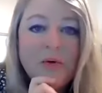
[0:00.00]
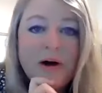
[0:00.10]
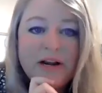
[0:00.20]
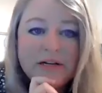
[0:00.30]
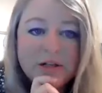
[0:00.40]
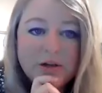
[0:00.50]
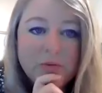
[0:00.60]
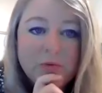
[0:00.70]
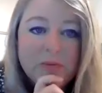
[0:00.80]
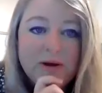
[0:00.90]
wanted to learn
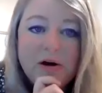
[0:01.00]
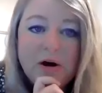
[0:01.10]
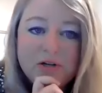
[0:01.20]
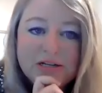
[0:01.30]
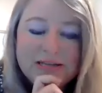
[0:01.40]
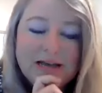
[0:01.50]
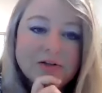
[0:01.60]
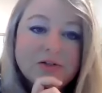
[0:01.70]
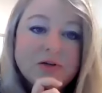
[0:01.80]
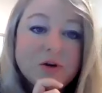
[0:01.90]
more about coaching
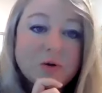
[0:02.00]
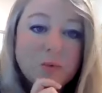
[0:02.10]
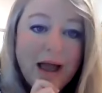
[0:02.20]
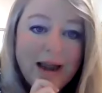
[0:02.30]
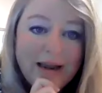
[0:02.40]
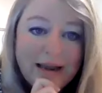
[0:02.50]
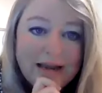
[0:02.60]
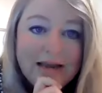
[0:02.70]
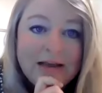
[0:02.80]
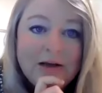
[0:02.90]
cycles, so they're
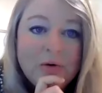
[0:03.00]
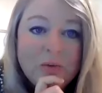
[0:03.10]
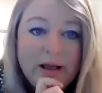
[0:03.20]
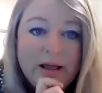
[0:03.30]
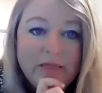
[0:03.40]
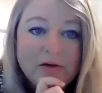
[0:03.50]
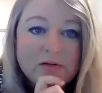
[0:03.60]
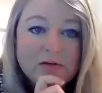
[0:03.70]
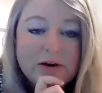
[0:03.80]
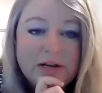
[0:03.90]
ready when
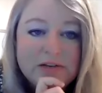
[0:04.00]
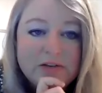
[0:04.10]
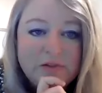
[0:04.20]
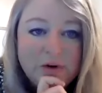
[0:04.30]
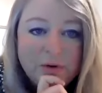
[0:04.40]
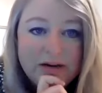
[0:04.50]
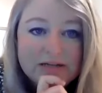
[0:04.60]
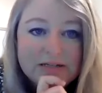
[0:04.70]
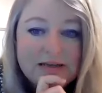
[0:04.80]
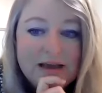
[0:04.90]
those areas of
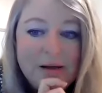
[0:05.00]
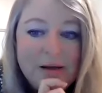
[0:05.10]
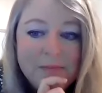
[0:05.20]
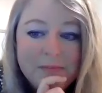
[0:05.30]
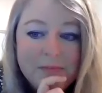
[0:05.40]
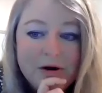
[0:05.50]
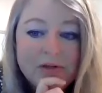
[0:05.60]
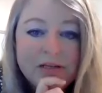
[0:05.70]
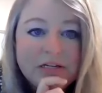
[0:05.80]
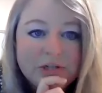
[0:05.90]
focus are
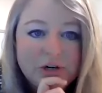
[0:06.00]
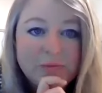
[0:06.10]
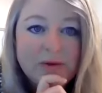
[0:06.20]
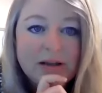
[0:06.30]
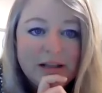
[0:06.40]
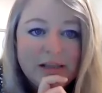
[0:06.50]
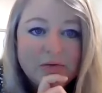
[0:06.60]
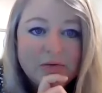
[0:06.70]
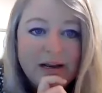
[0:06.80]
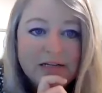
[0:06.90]
really determined and they're
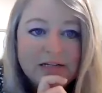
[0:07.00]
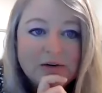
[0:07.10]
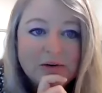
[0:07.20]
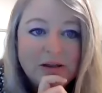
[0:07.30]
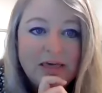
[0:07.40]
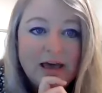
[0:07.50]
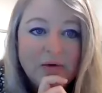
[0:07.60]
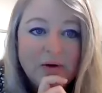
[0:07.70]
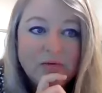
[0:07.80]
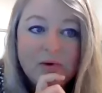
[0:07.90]
ready to hit that
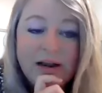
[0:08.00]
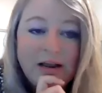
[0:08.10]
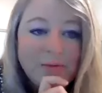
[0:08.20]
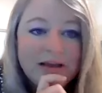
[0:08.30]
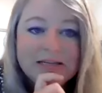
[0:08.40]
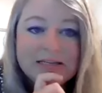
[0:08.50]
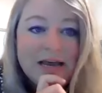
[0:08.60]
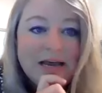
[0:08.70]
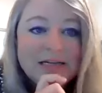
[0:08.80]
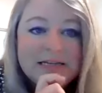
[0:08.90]
ground running. Because
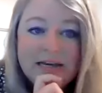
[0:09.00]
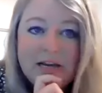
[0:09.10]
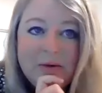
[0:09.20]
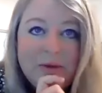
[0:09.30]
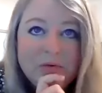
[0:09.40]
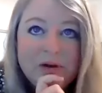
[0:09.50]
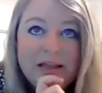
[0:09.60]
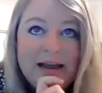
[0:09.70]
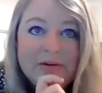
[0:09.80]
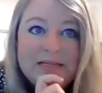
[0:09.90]
Tanya,
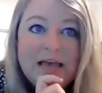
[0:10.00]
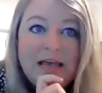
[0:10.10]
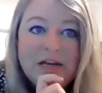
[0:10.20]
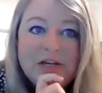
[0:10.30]
really, I was thinking